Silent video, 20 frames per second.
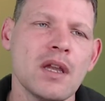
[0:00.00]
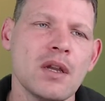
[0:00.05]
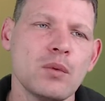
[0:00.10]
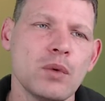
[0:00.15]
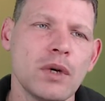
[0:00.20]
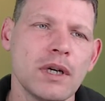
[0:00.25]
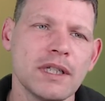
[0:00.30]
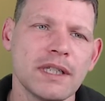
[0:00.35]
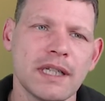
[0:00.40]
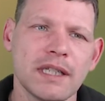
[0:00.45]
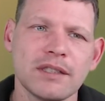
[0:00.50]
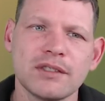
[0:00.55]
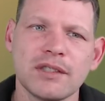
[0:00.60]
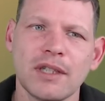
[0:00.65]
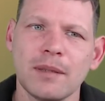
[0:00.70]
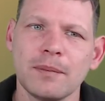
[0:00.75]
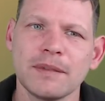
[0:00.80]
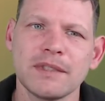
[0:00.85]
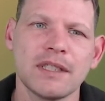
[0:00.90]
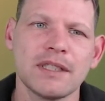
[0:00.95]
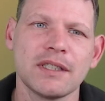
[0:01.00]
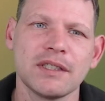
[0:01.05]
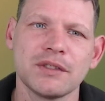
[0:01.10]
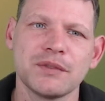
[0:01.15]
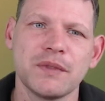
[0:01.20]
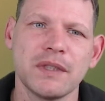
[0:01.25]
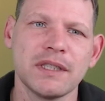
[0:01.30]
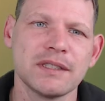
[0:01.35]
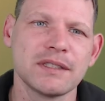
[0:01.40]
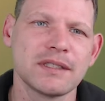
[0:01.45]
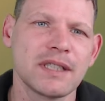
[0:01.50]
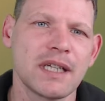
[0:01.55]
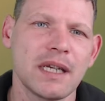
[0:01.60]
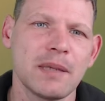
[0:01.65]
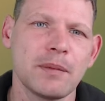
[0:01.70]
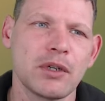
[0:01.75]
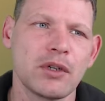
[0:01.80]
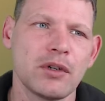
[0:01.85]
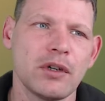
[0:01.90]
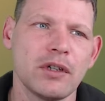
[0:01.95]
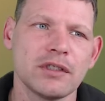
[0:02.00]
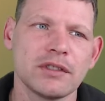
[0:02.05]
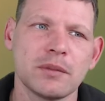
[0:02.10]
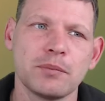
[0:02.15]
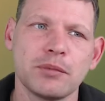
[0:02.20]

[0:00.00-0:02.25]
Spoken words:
One day Thomas and his friends came across a